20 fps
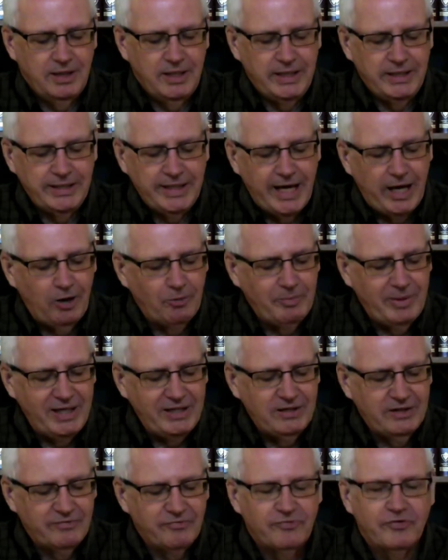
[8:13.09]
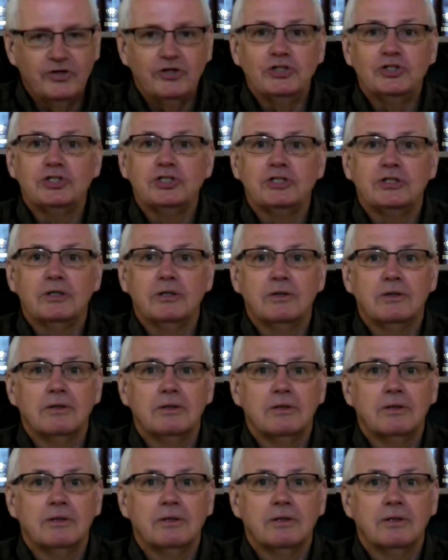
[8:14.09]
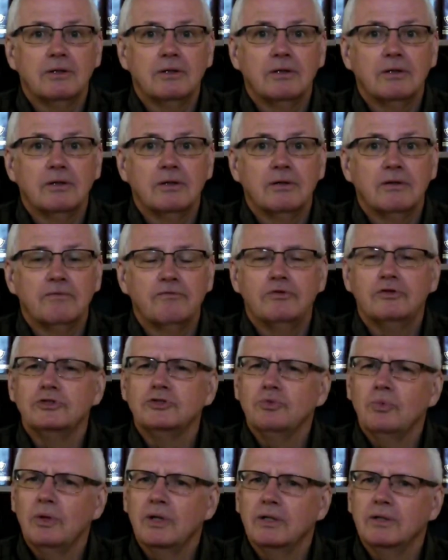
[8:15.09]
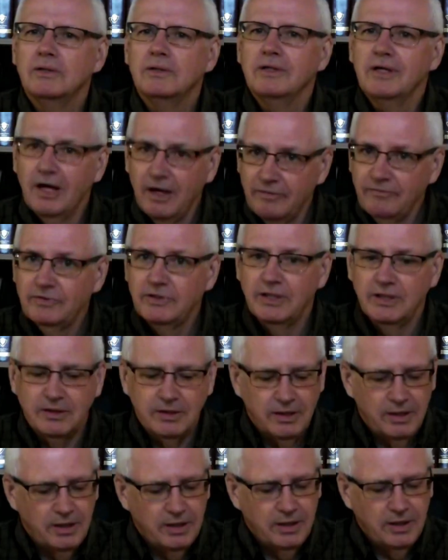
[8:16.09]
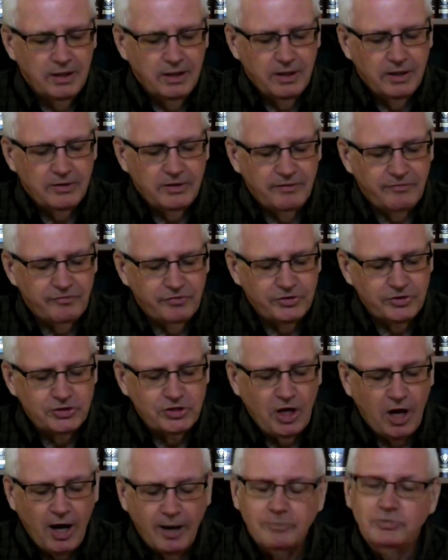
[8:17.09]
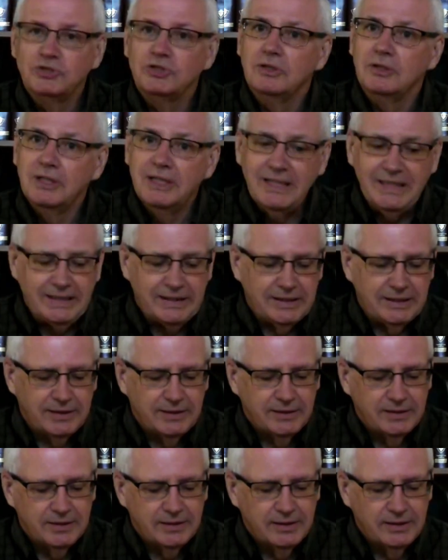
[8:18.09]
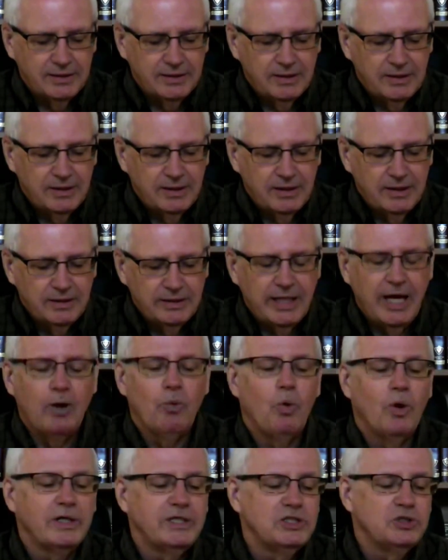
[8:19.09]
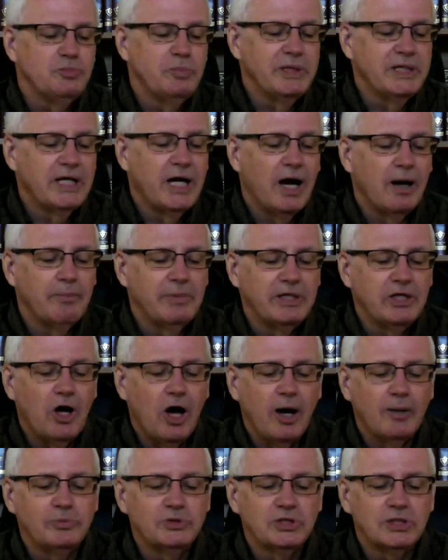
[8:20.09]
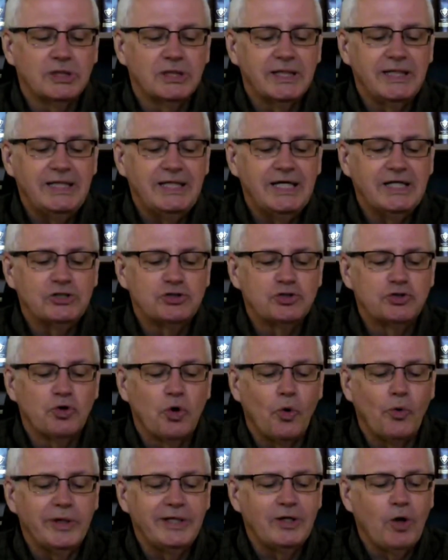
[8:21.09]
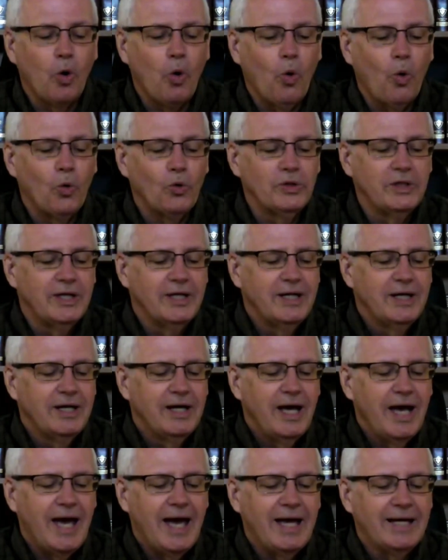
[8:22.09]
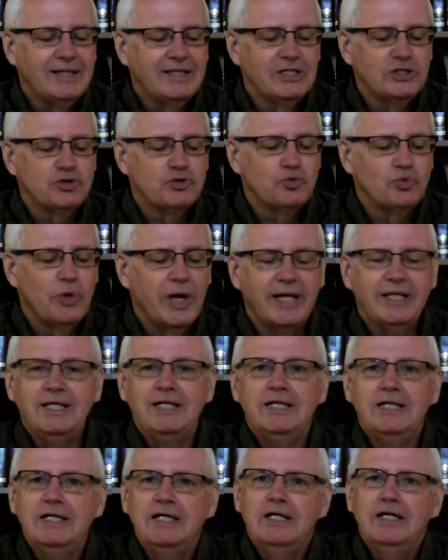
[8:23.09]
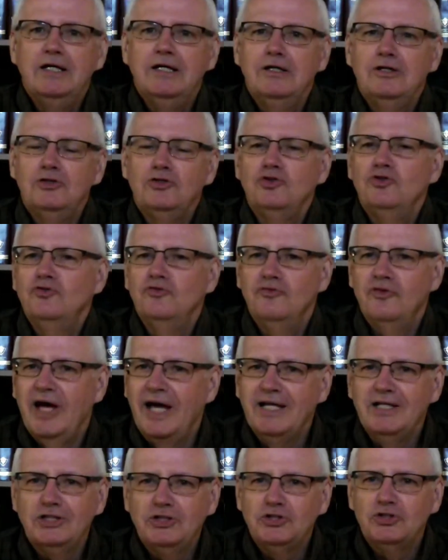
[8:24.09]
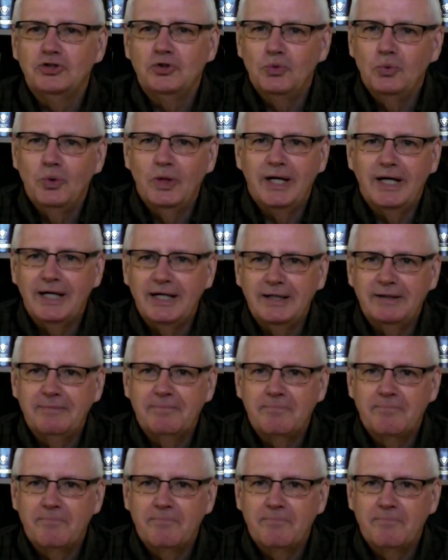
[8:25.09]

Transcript: He now made the first, first what? Covenant. The first obsolete. Now, what is becoming obsolete is growing old and is ready to vanish away.